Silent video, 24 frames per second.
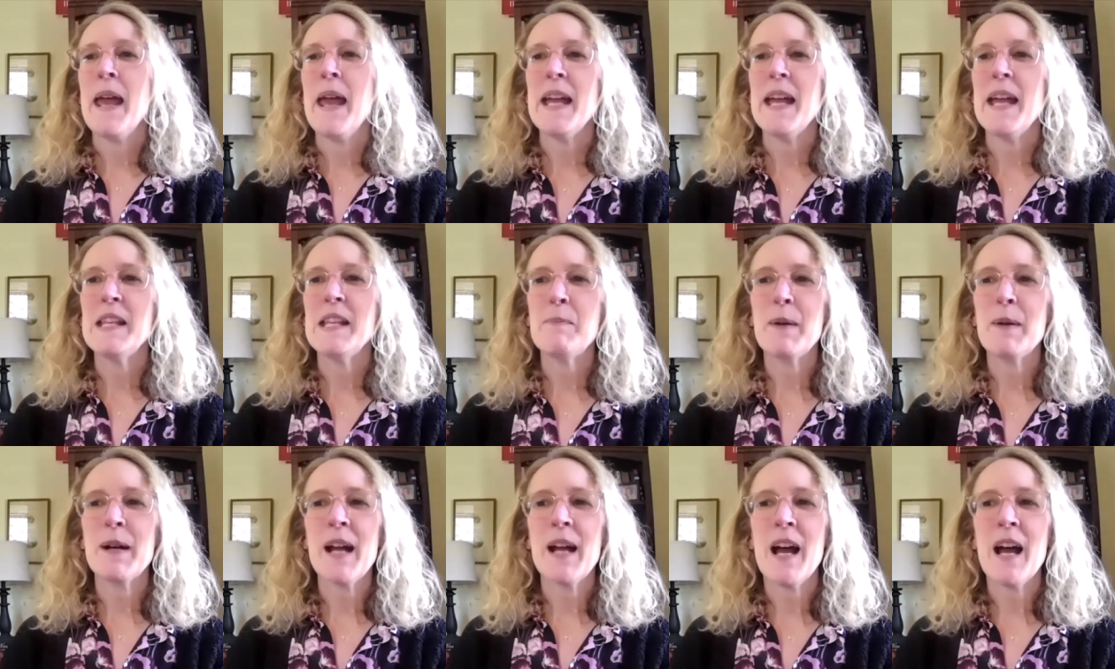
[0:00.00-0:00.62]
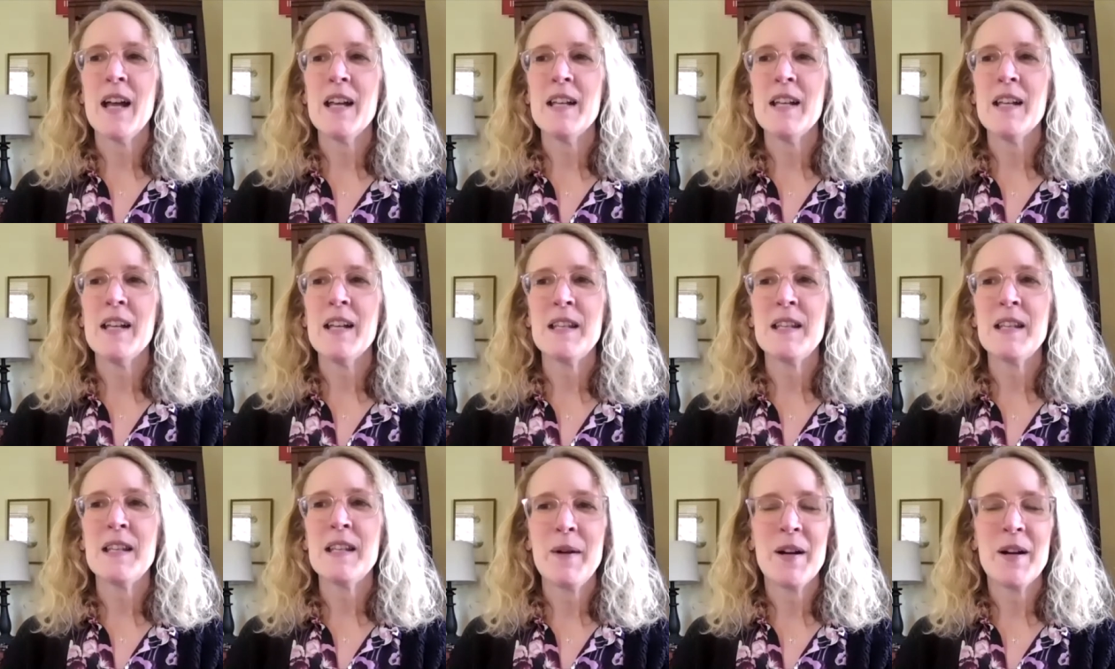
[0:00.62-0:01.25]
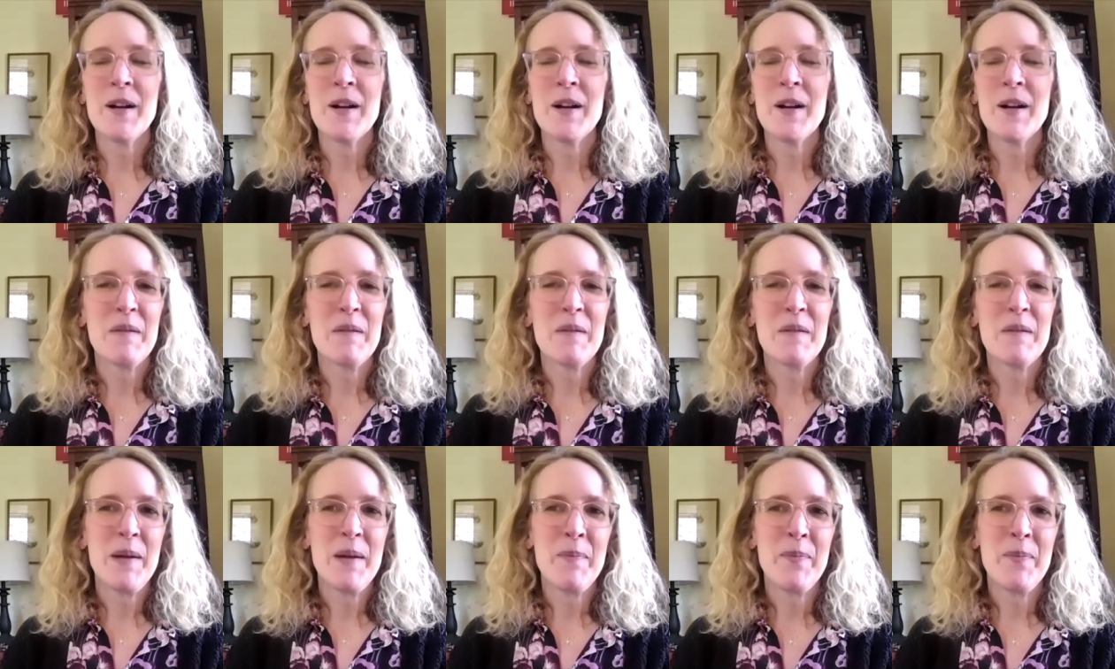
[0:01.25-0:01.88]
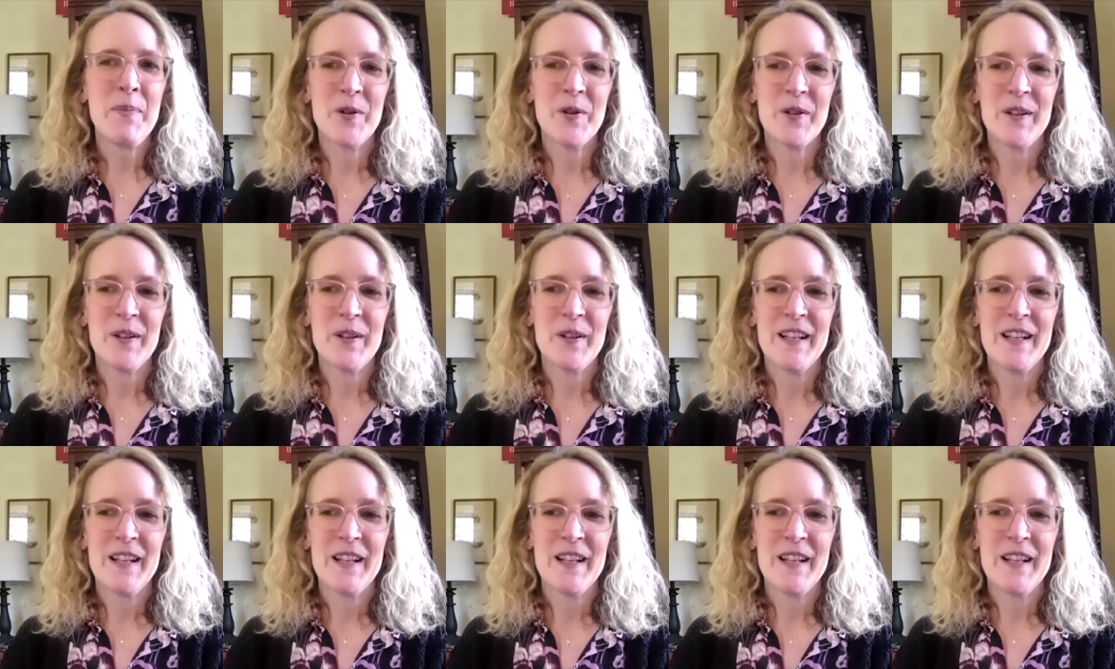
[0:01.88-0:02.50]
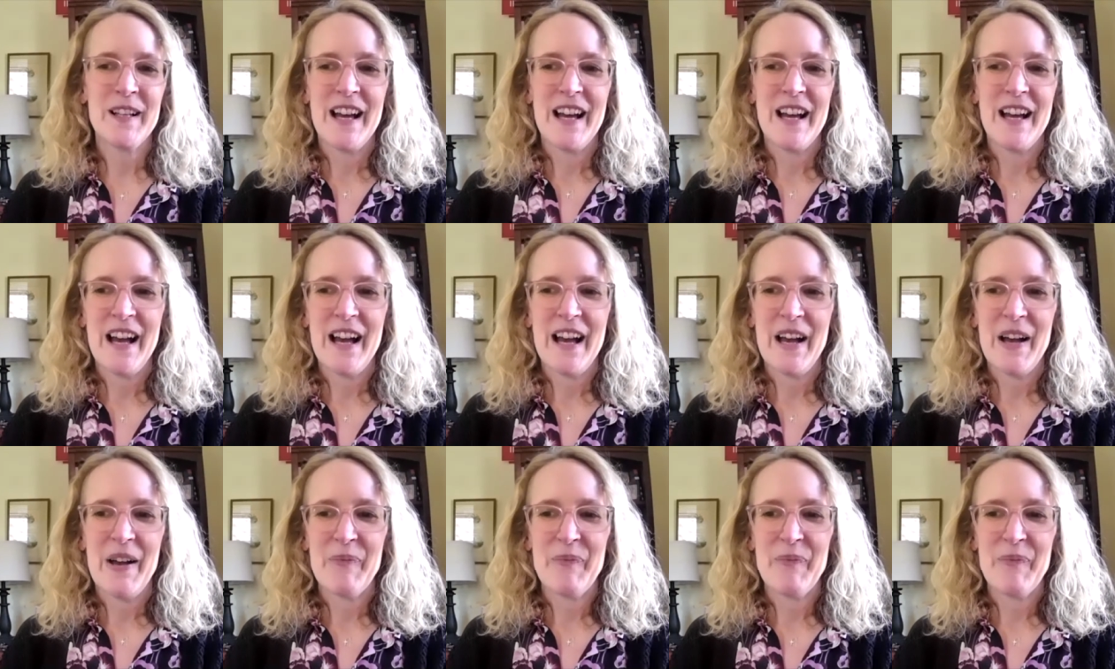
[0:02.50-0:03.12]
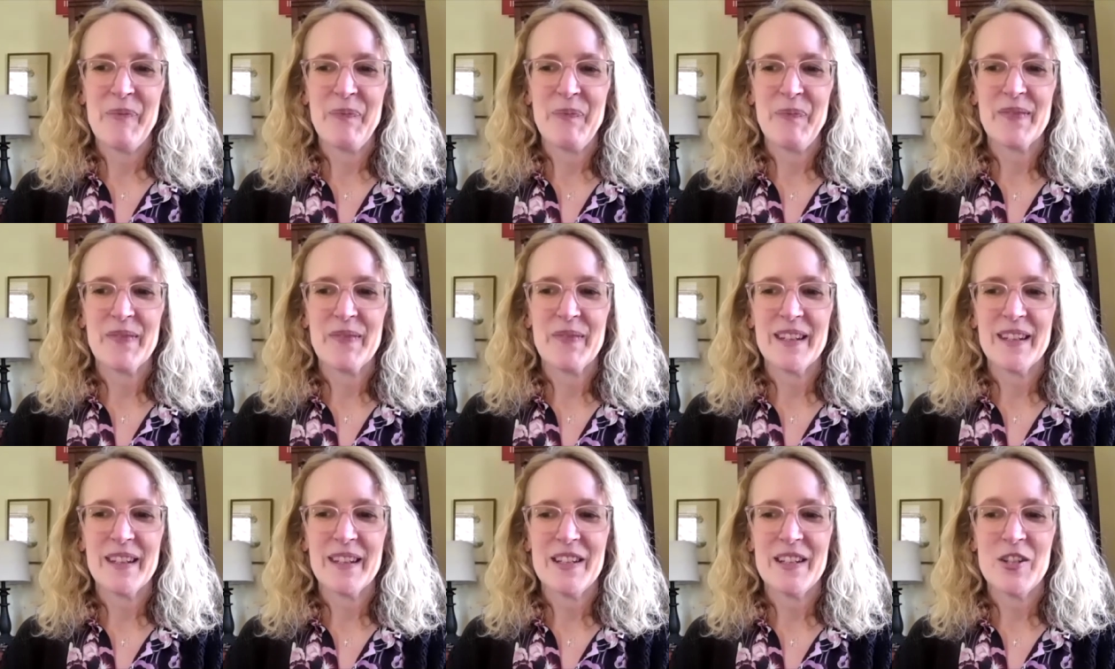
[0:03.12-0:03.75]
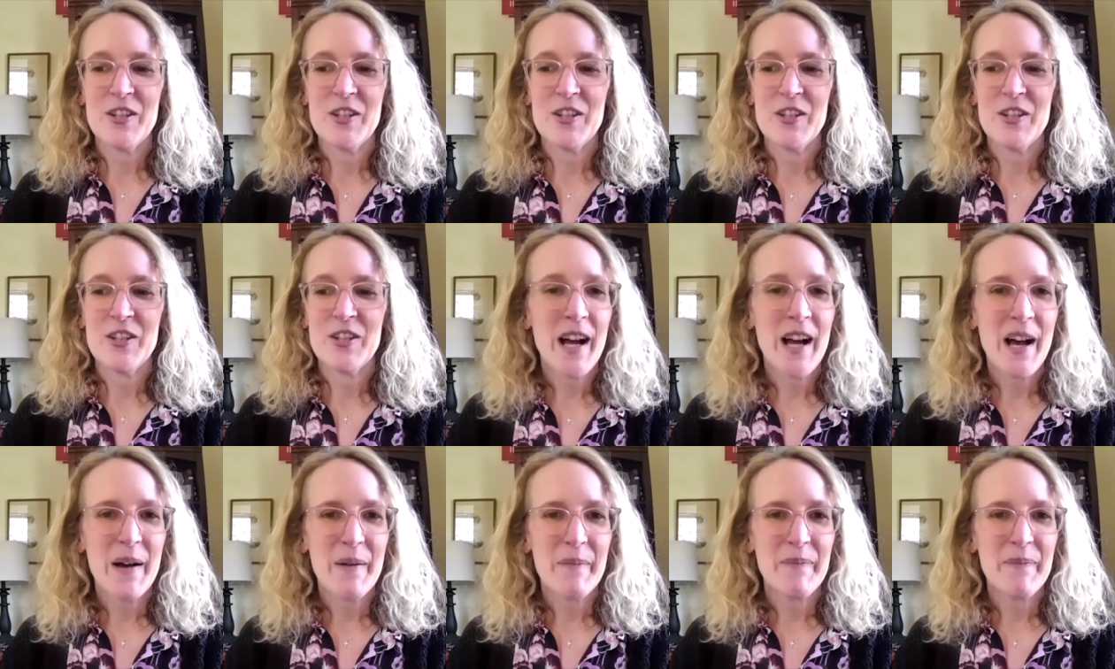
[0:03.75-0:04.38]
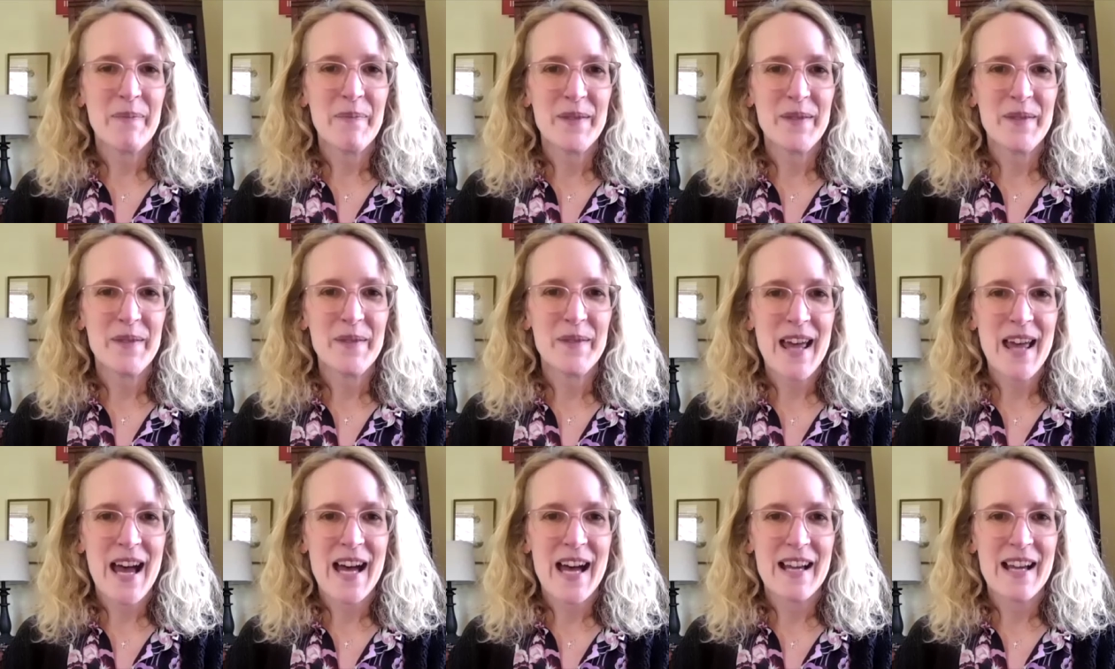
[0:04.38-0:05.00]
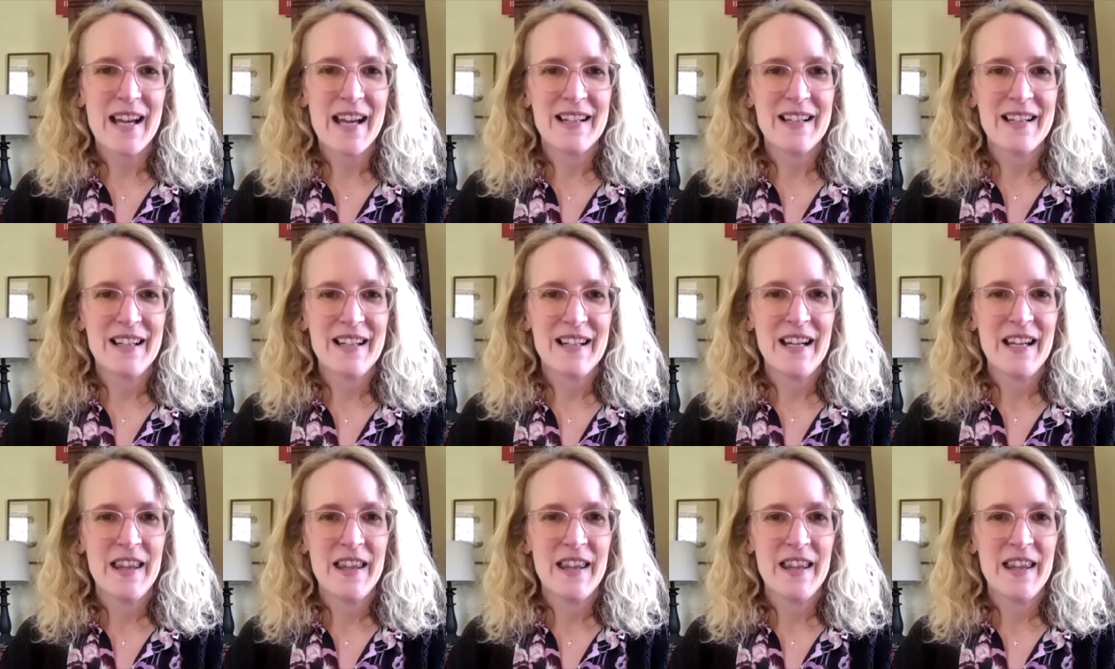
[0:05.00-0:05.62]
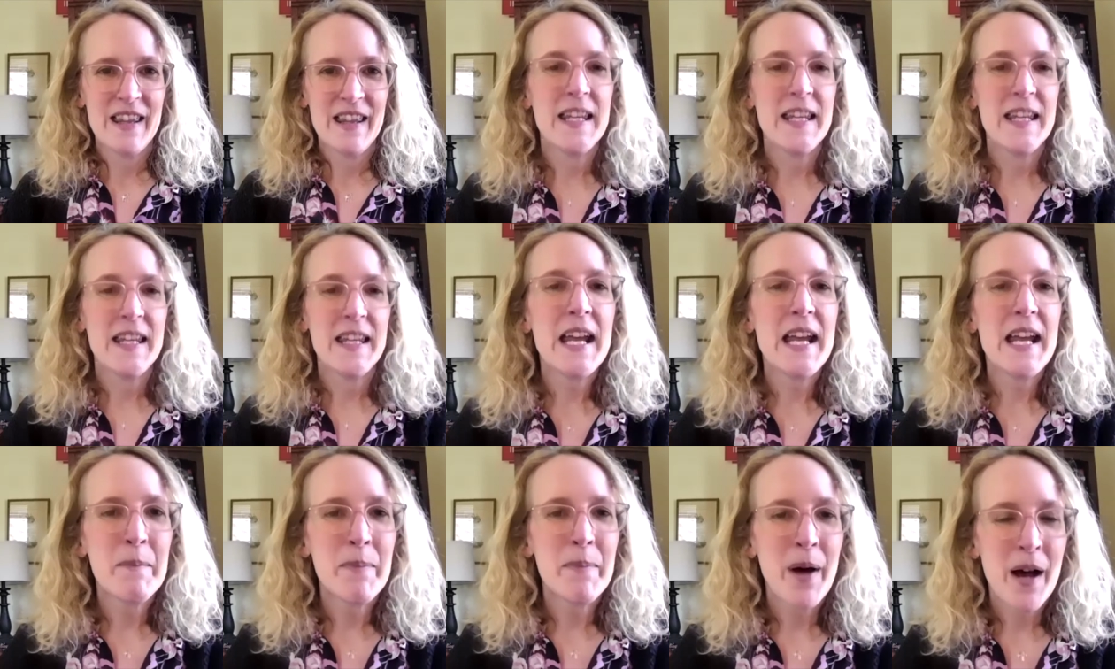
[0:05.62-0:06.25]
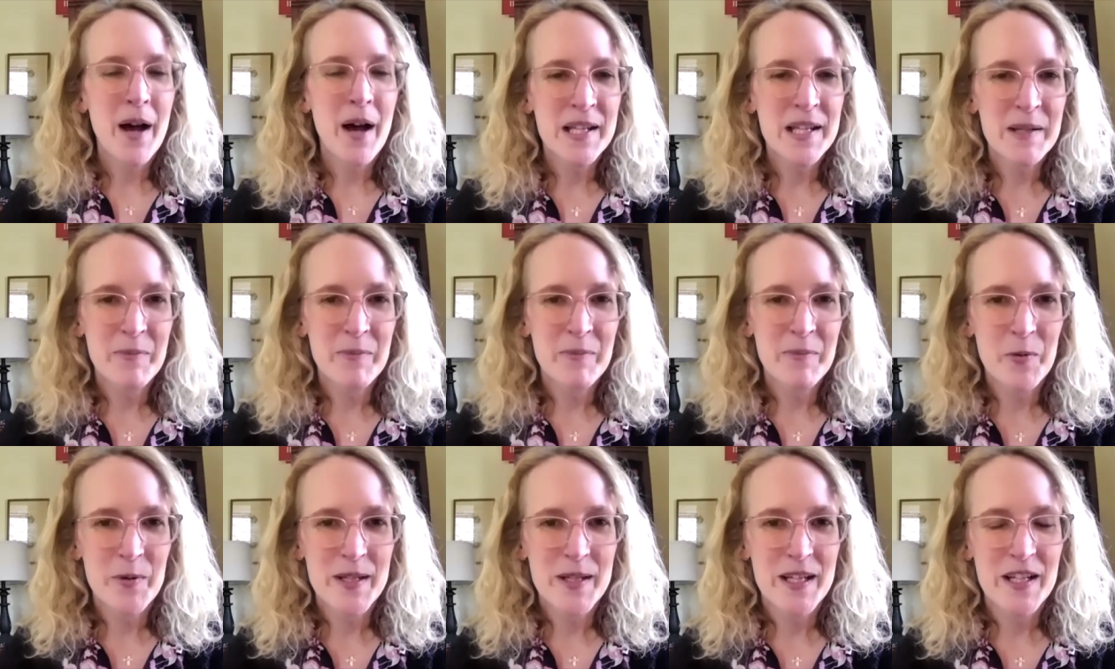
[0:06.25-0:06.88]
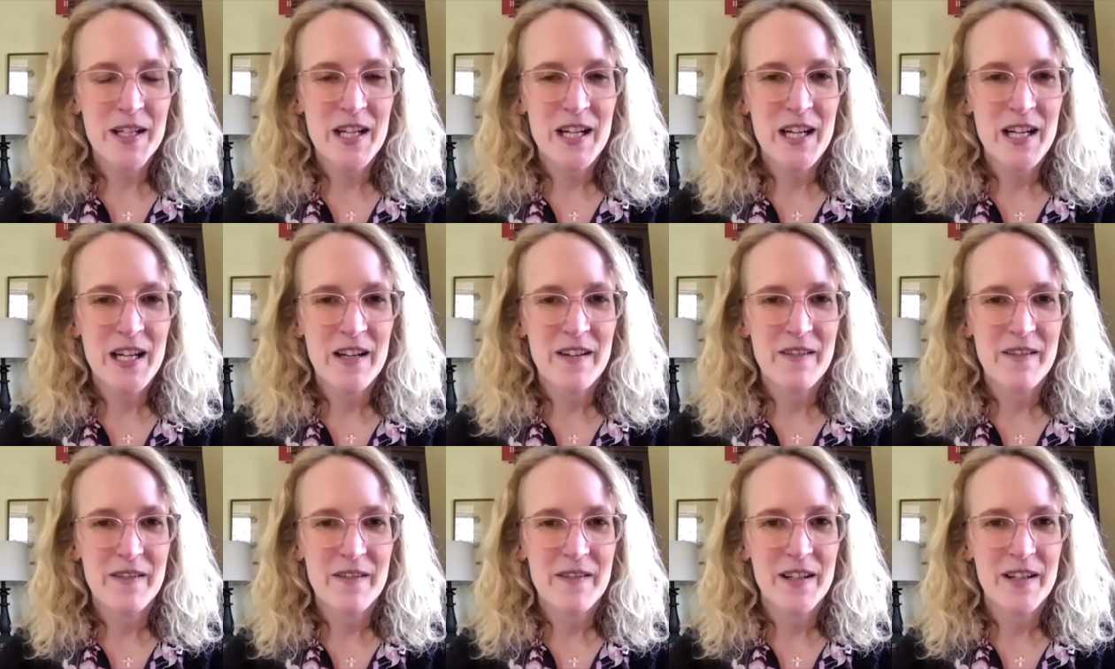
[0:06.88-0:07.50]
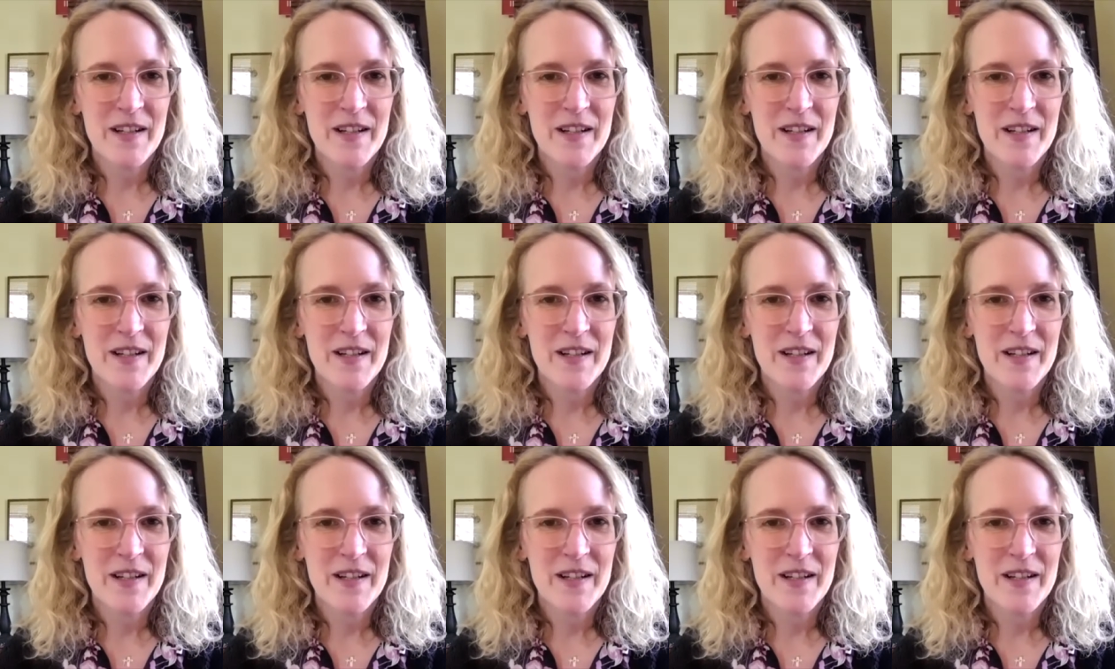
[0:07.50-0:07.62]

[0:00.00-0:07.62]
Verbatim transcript: It's because the American people stood up to that the impossible was achieved. You